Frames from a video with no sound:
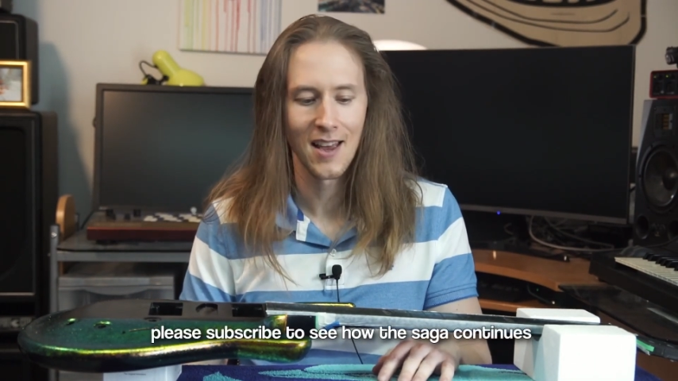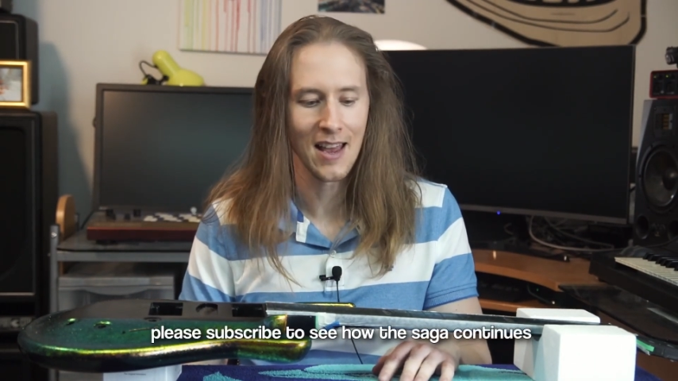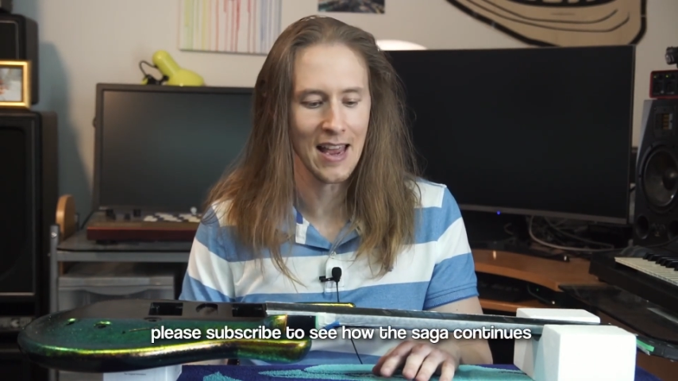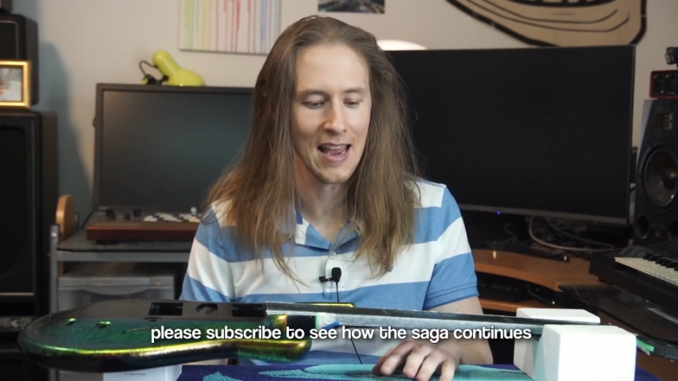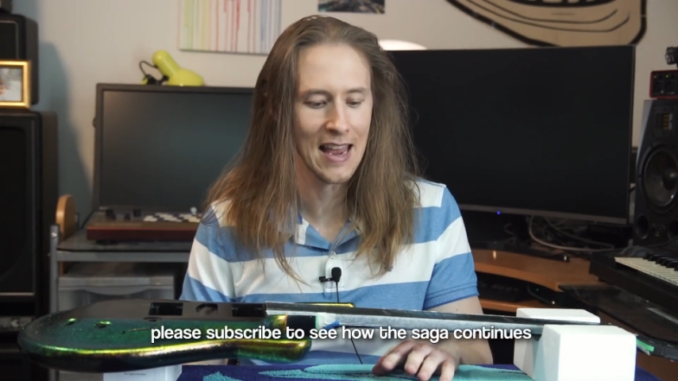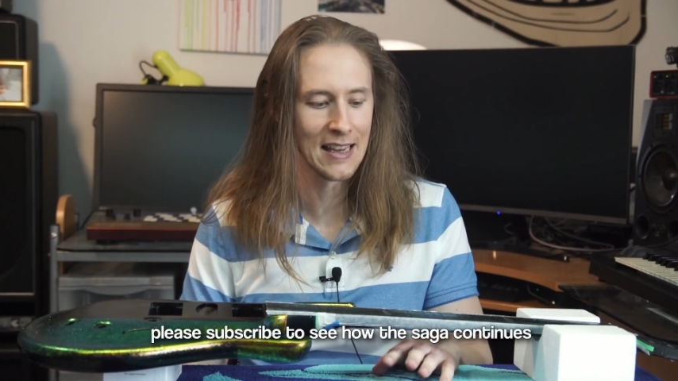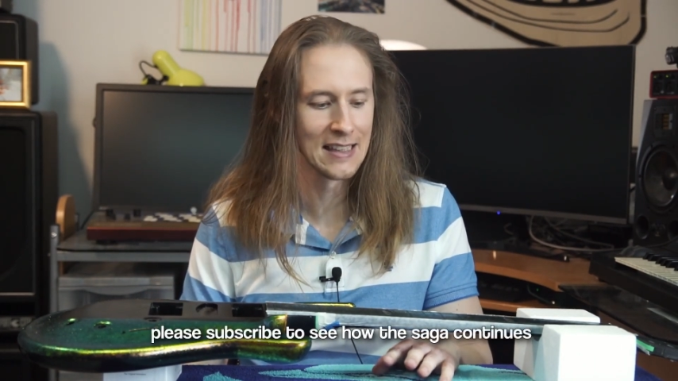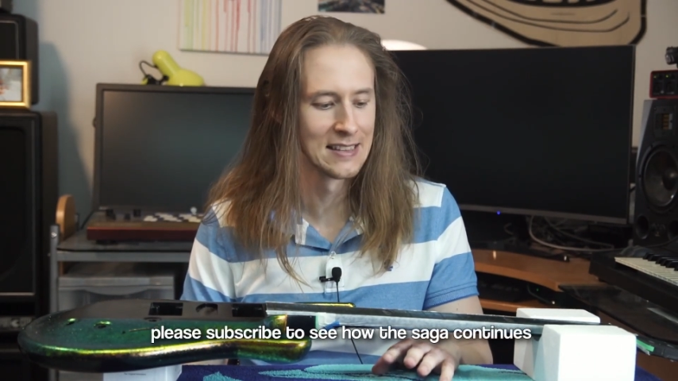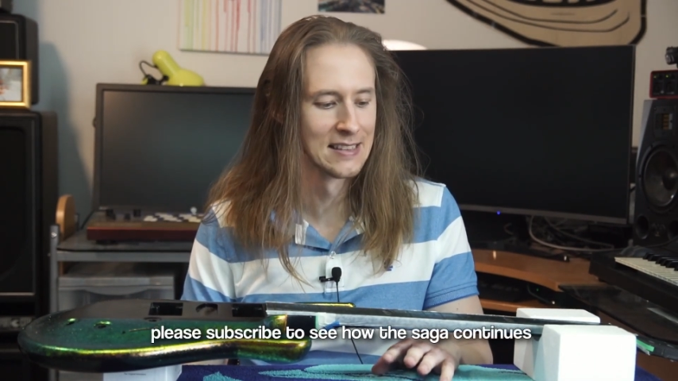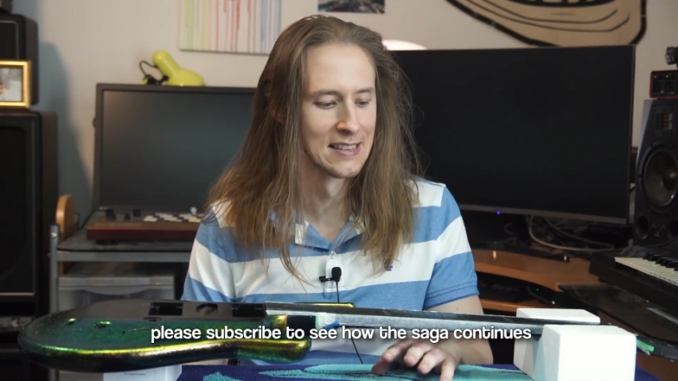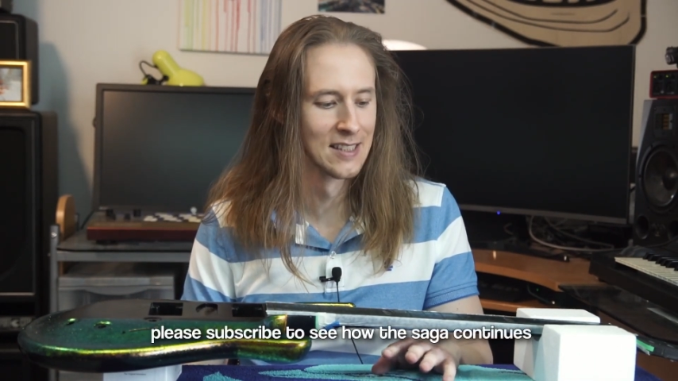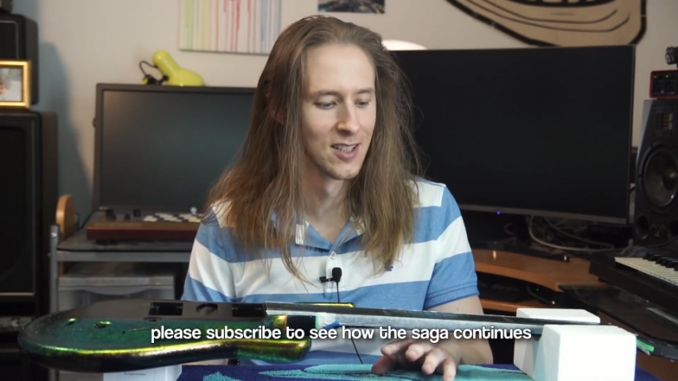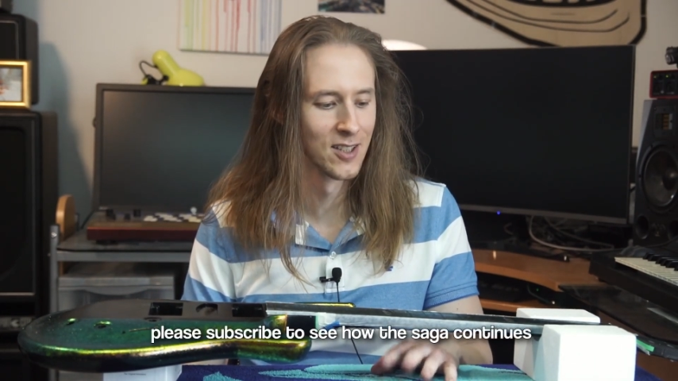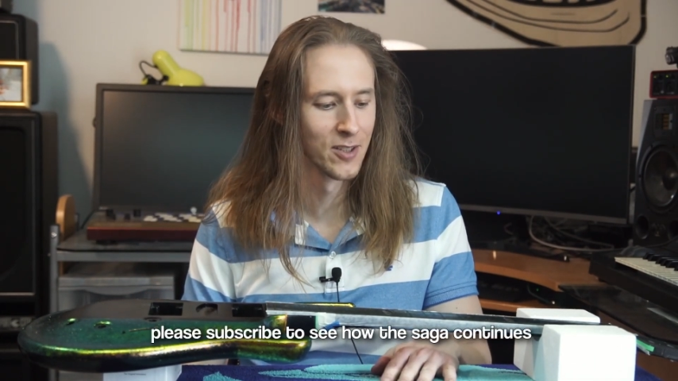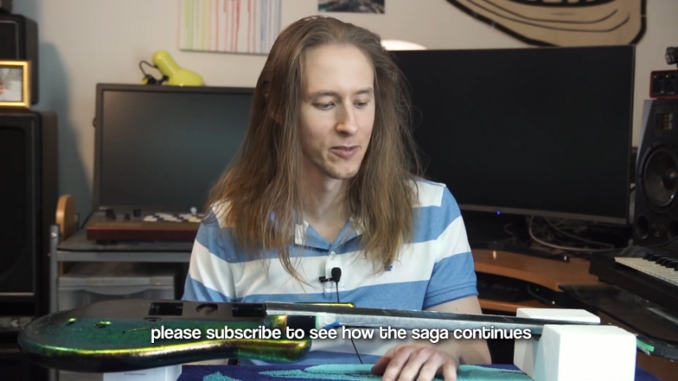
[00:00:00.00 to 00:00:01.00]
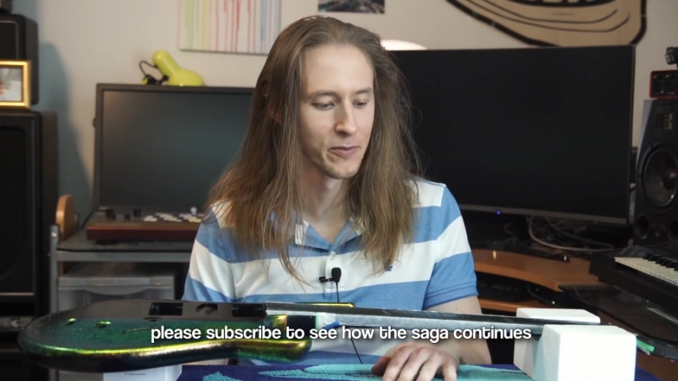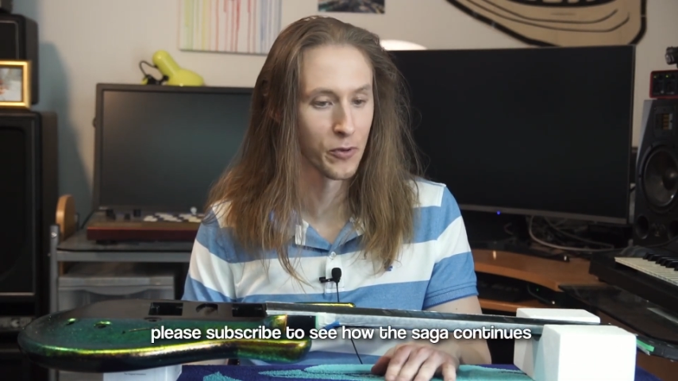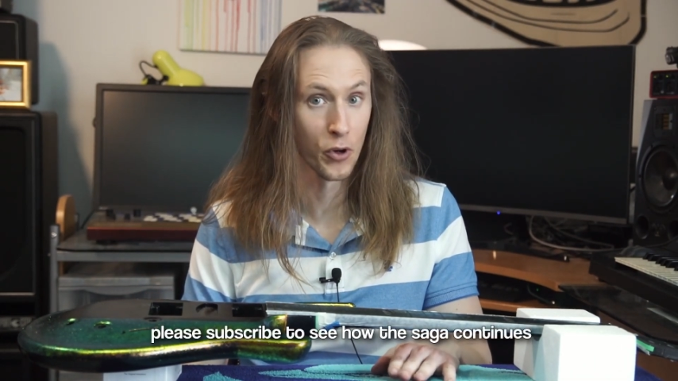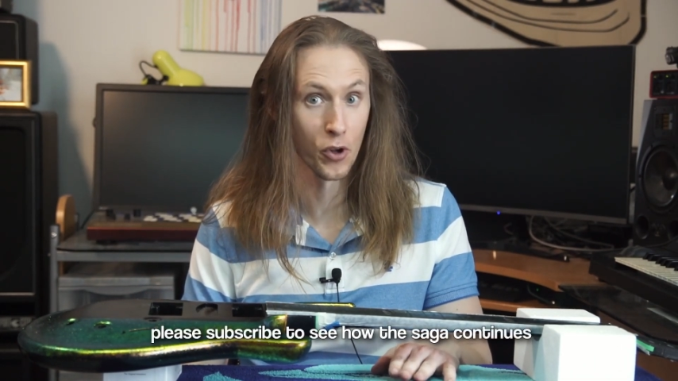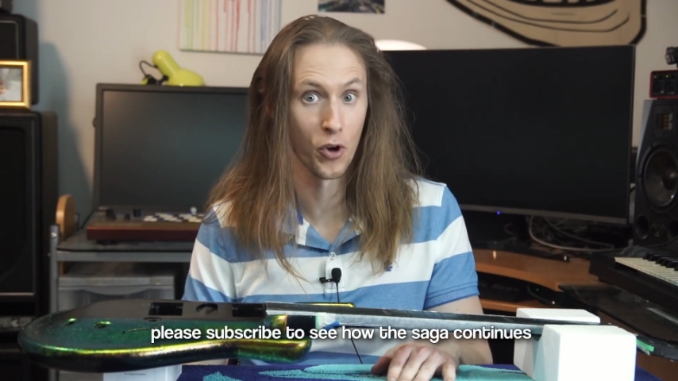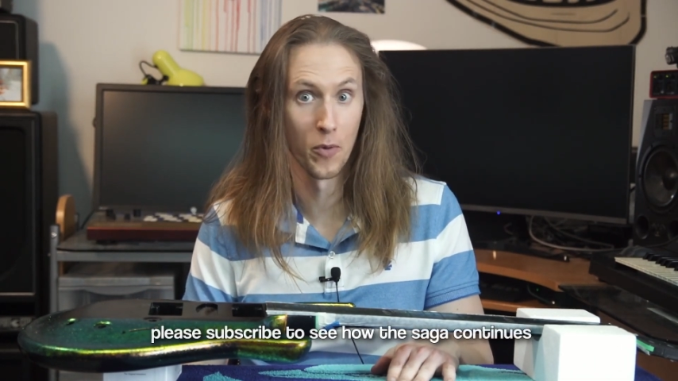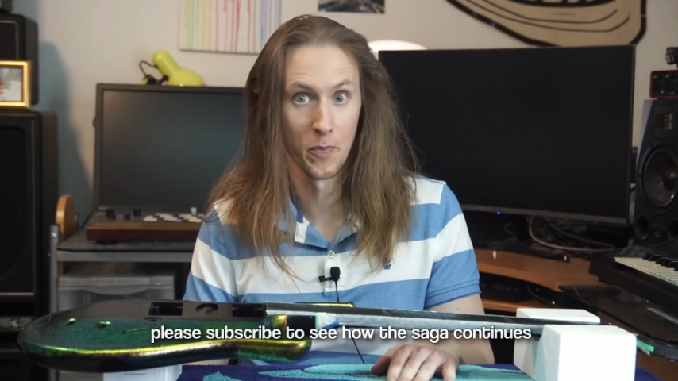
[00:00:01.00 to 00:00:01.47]
And for
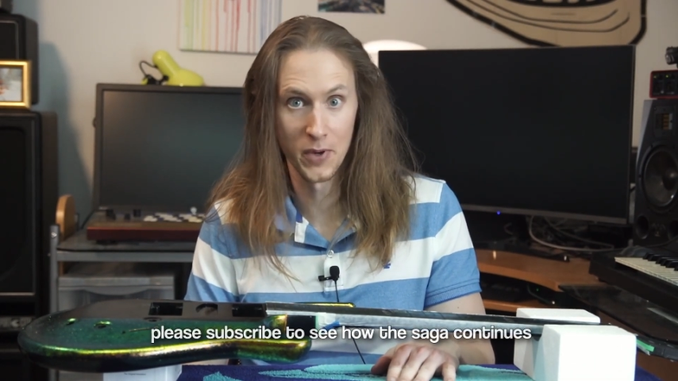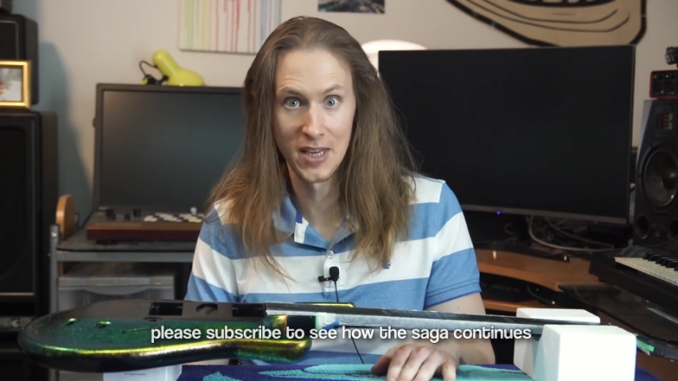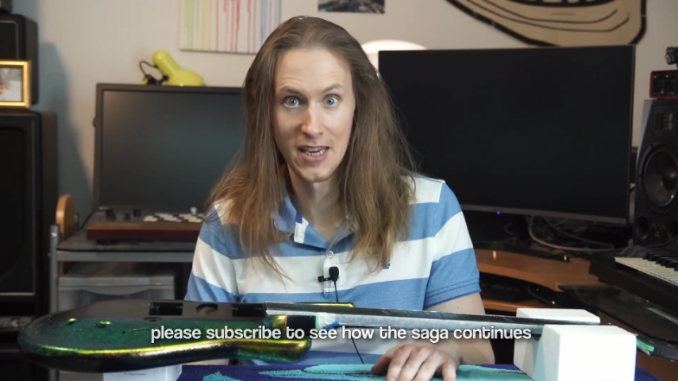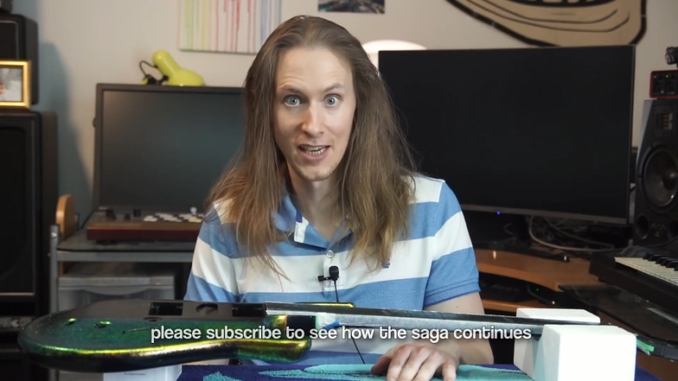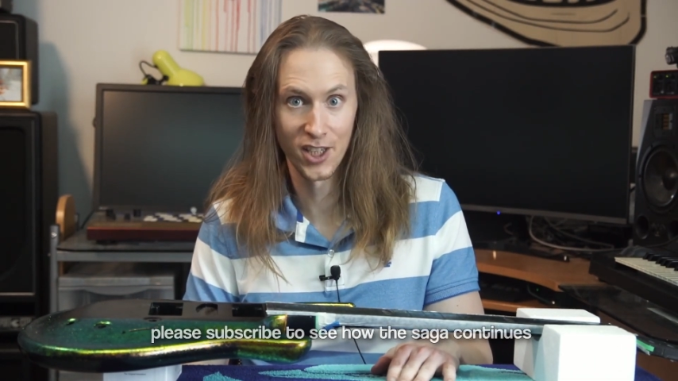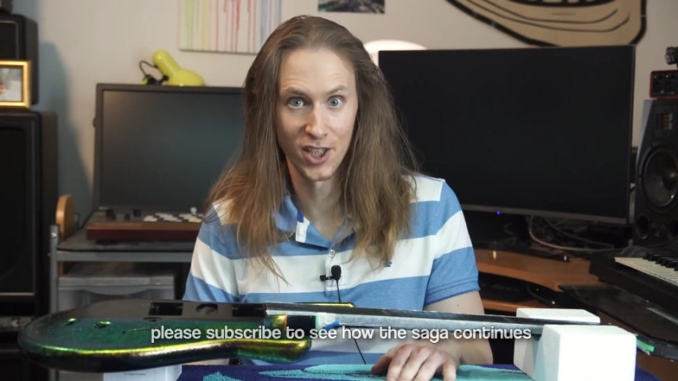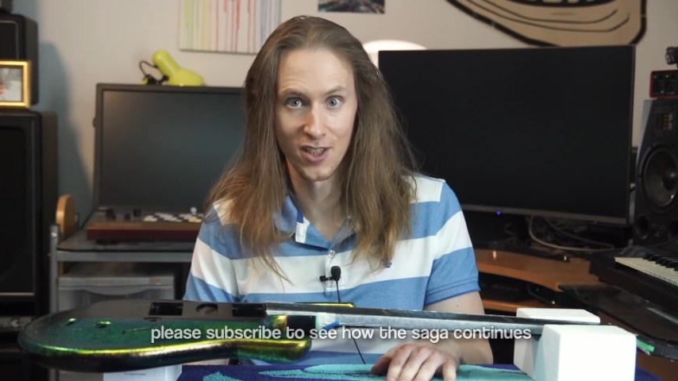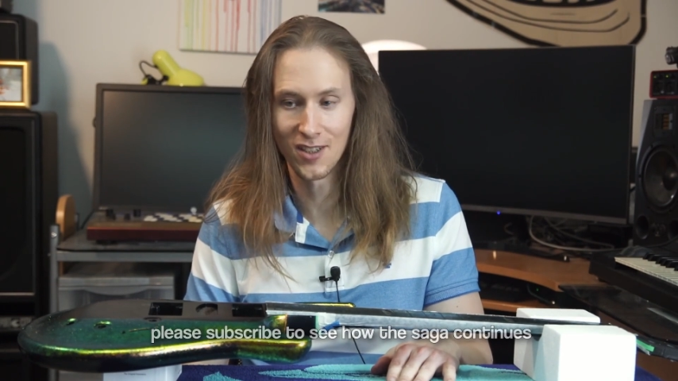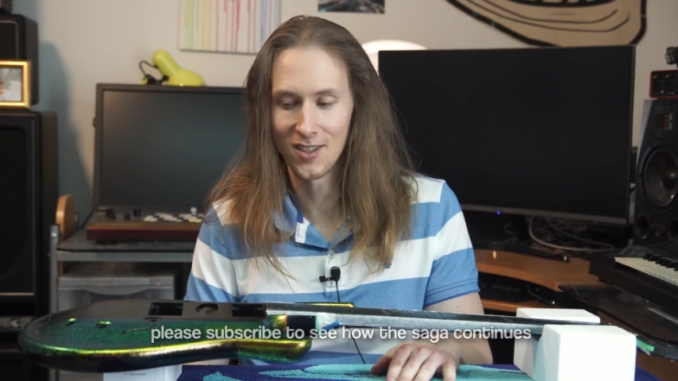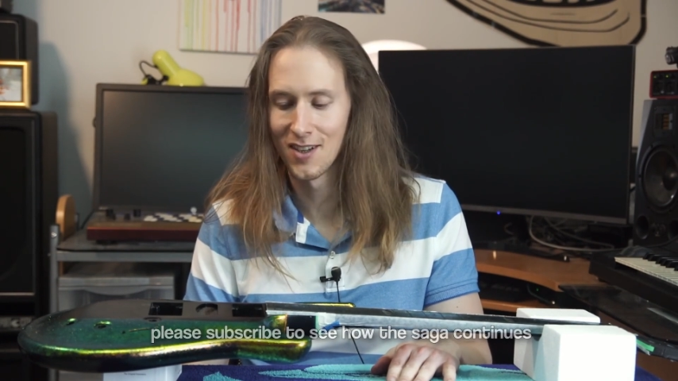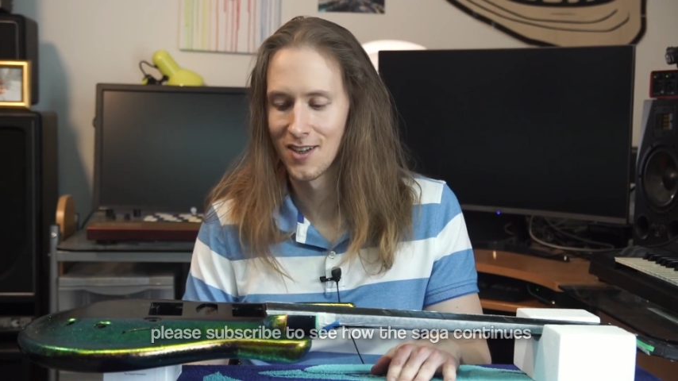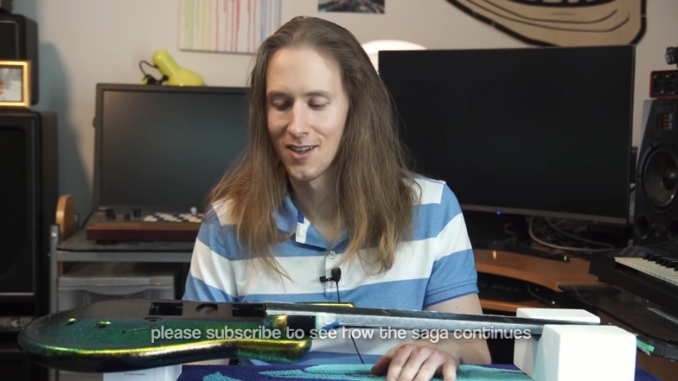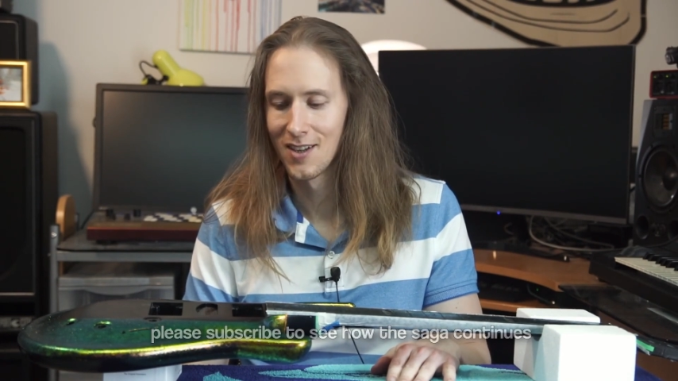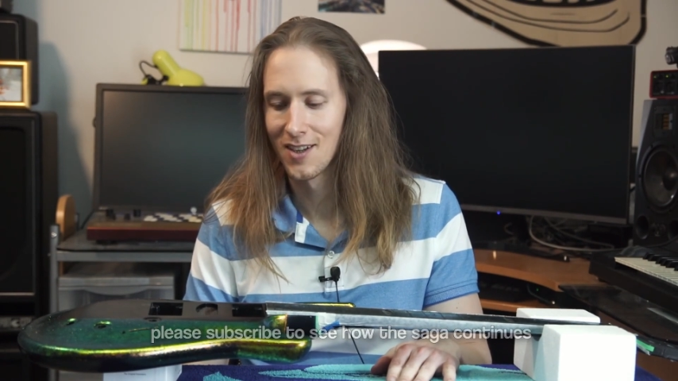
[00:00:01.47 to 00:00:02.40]
the competition,